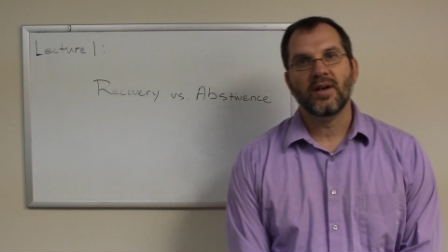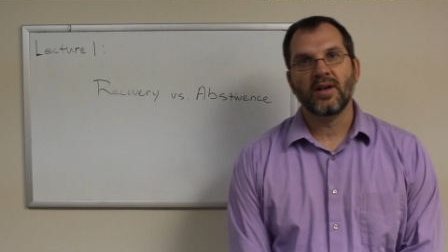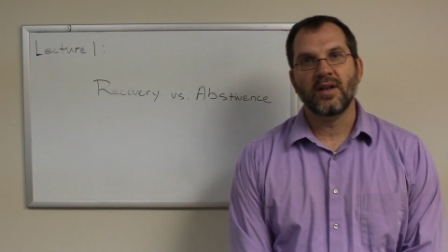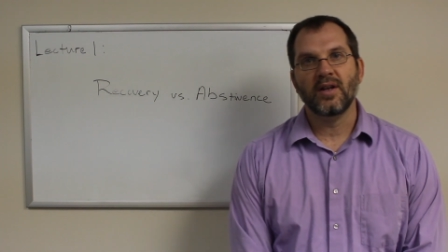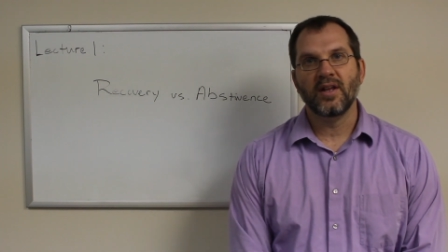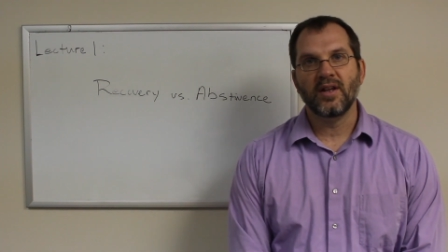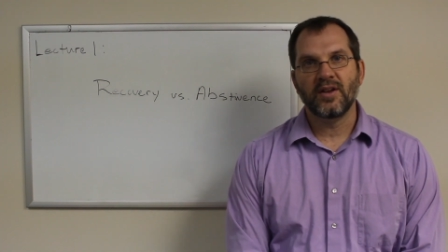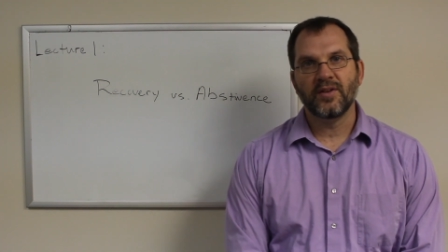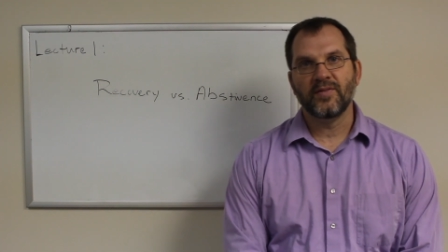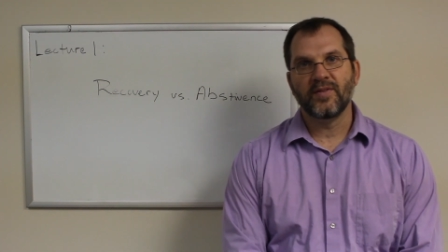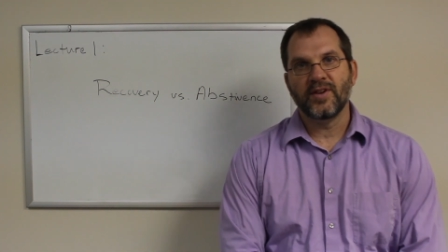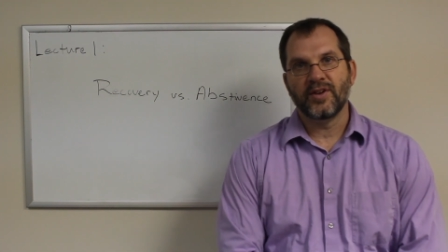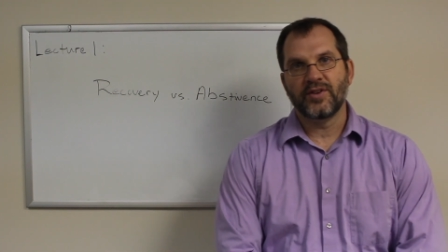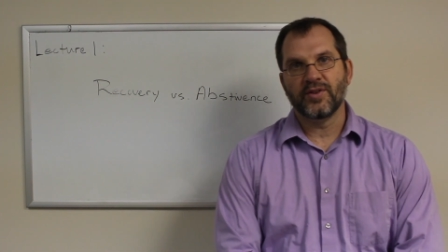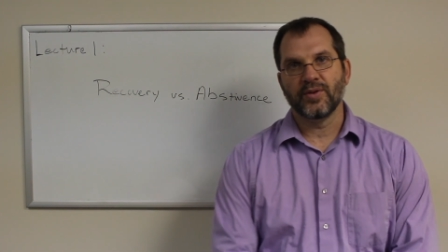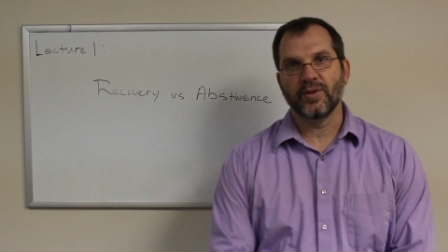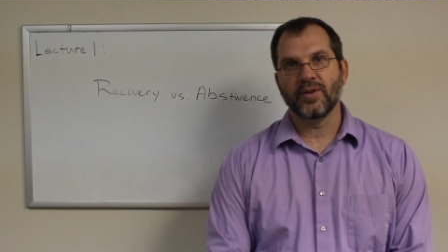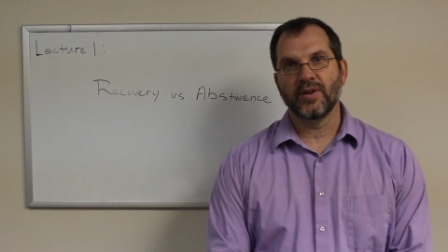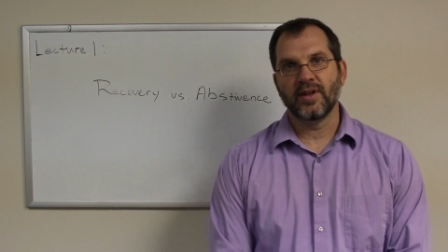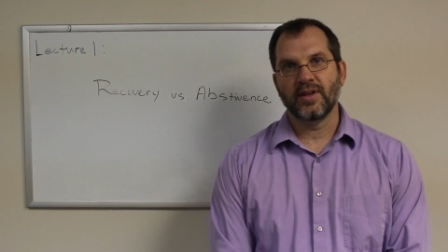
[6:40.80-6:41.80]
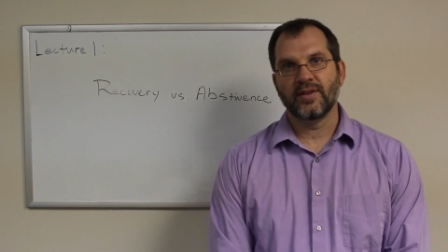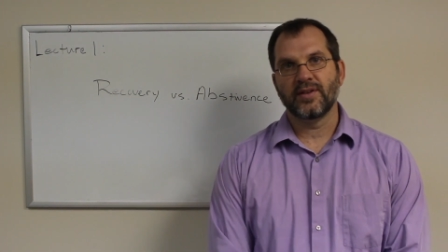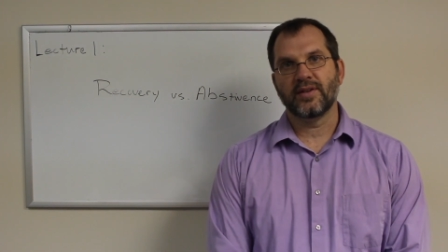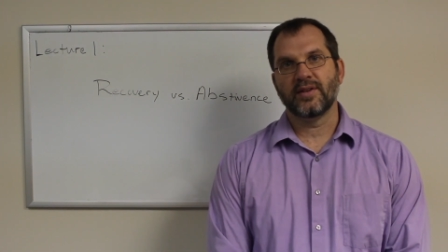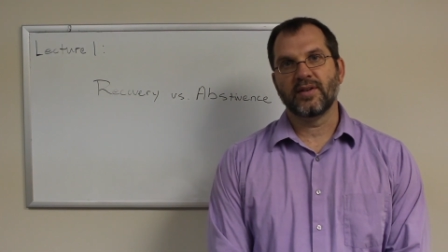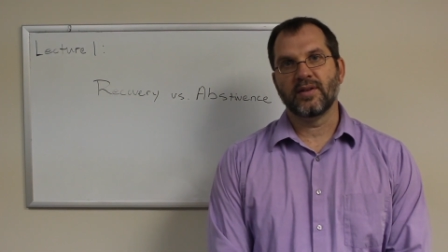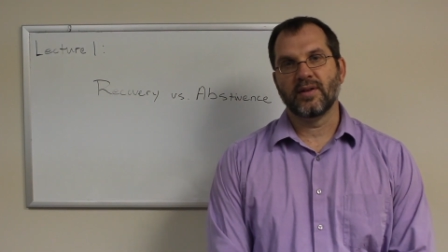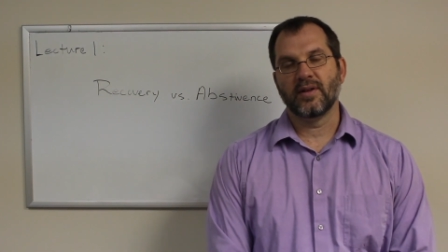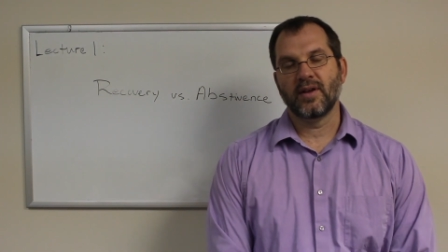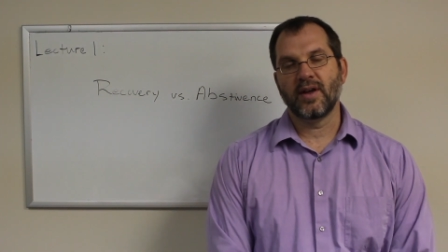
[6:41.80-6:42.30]
an individual
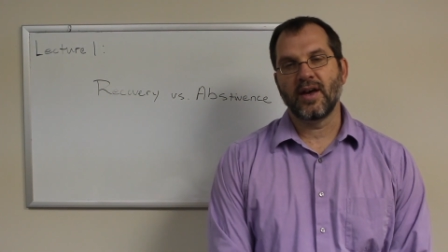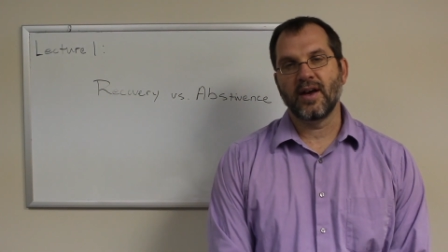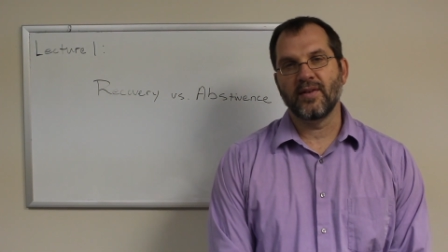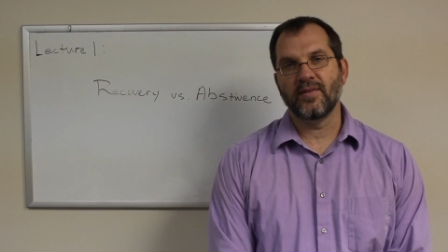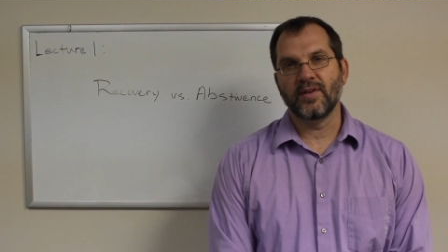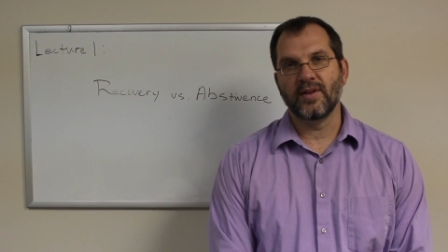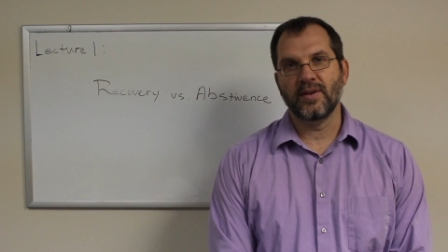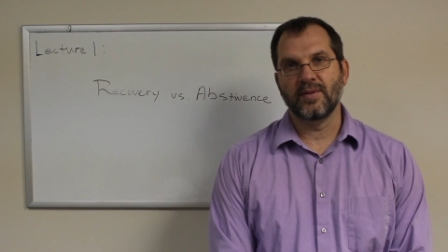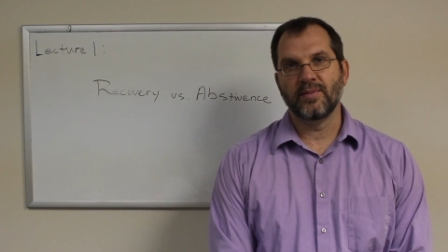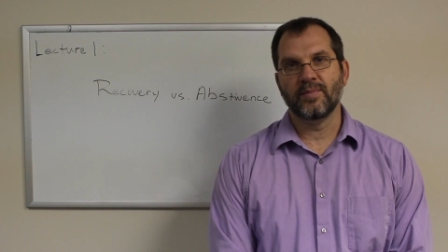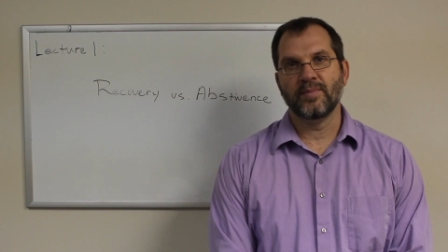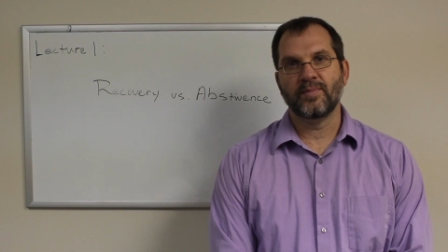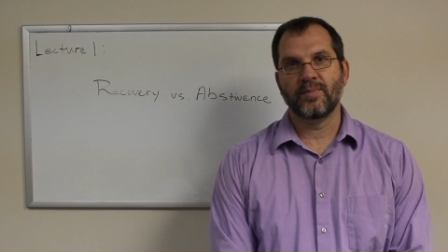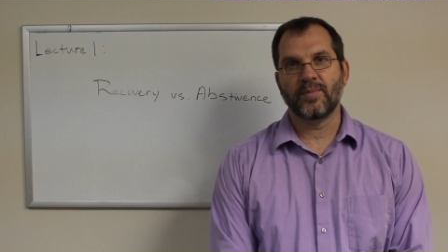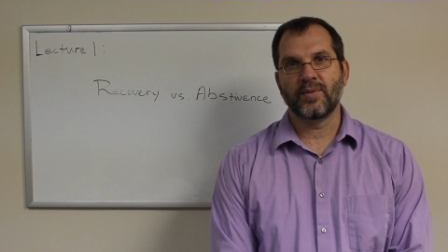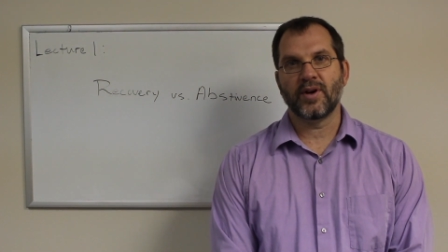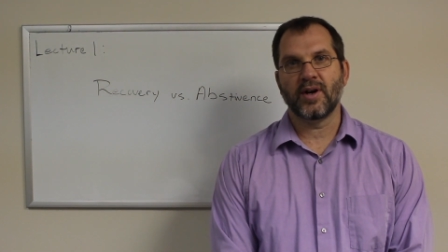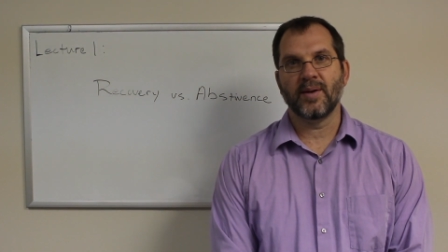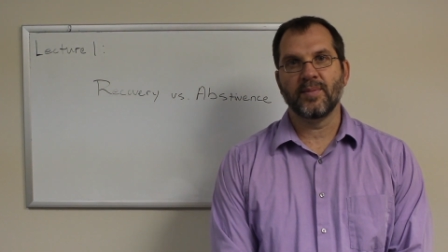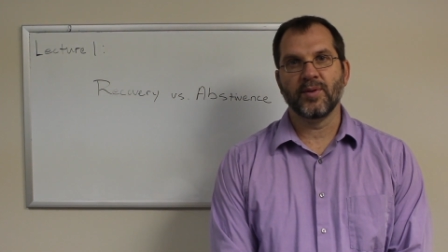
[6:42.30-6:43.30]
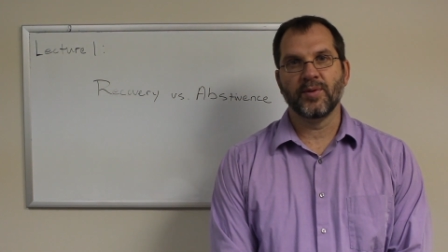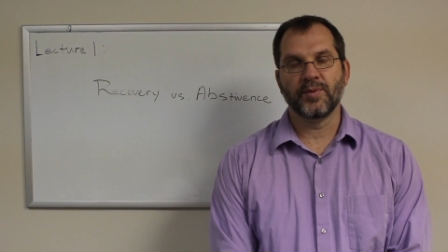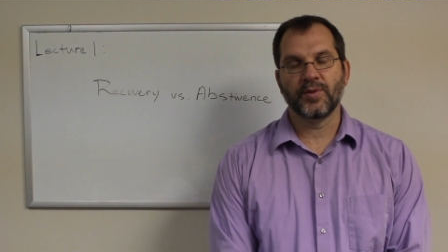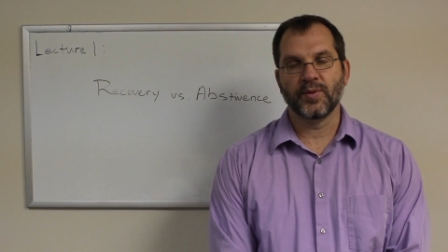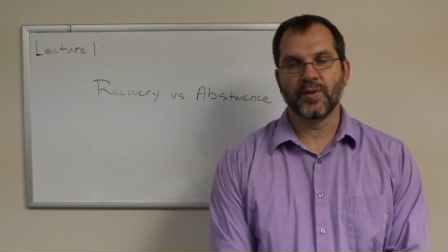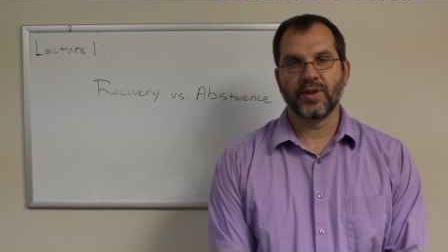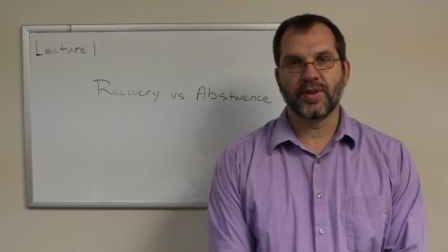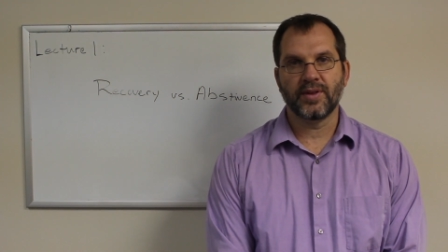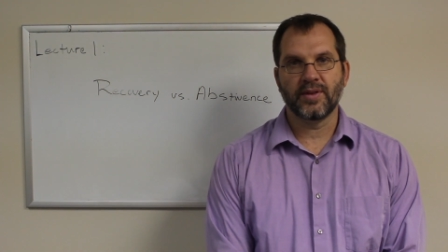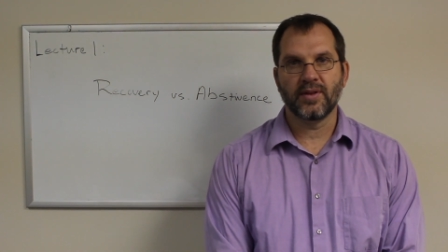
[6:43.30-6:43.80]
that's having problems
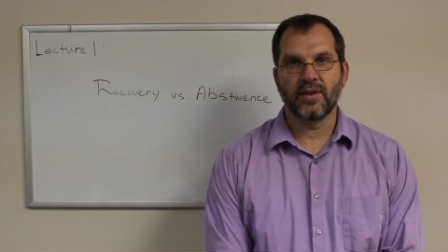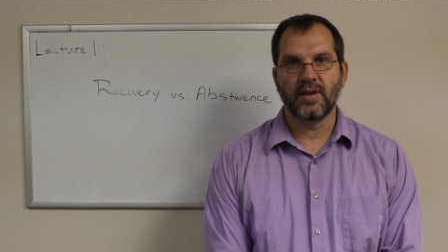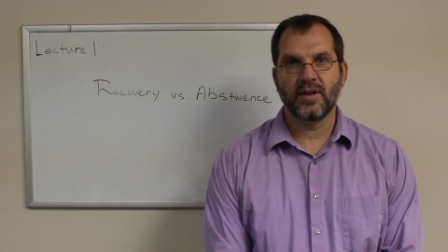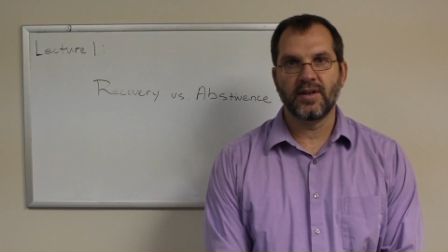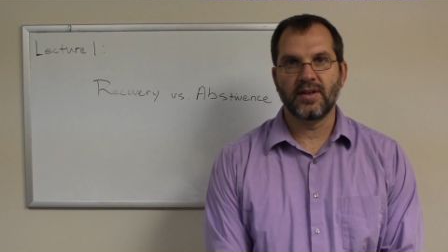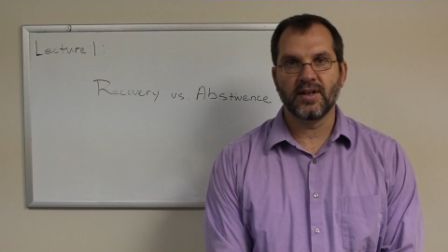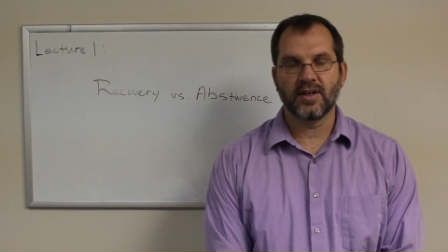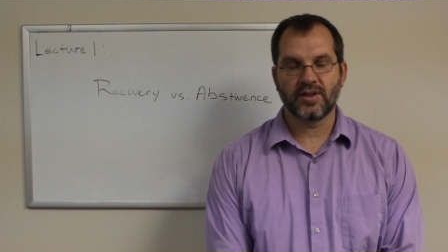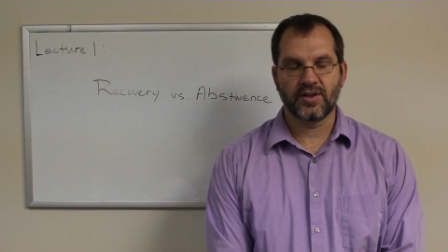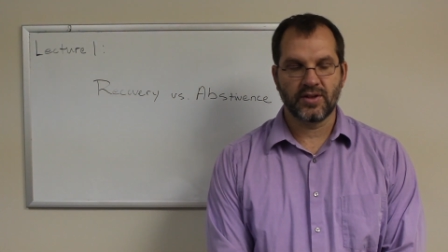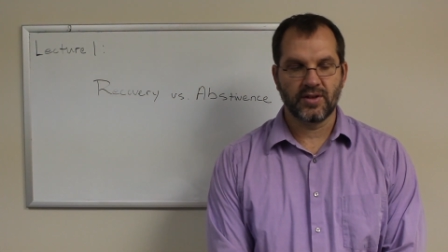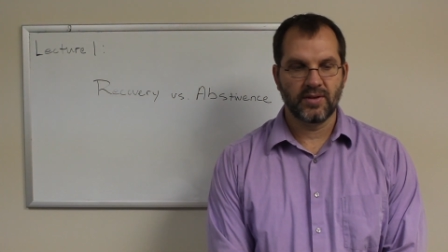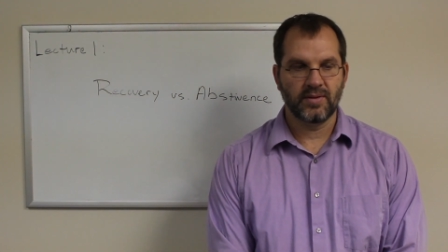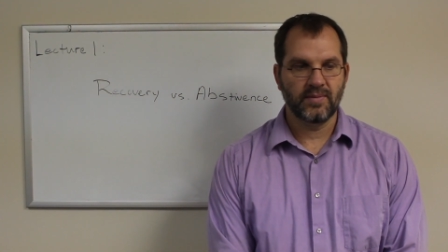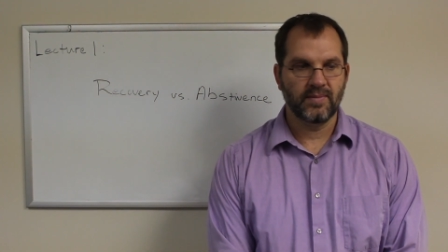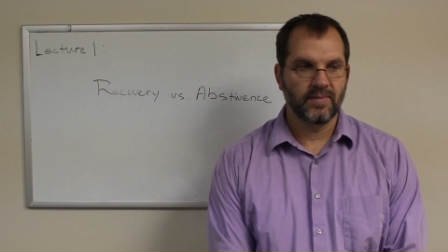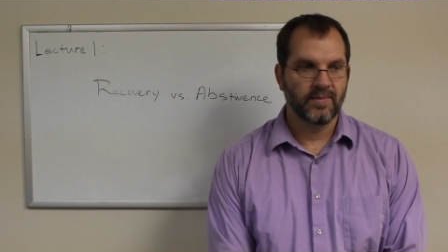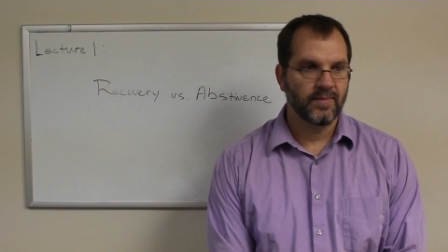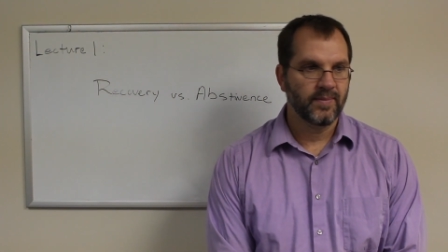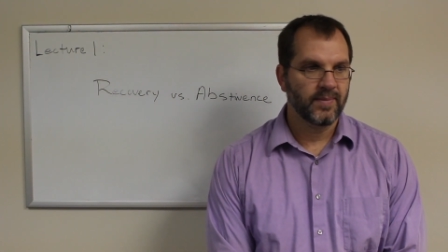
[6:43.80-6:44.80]
with addiction.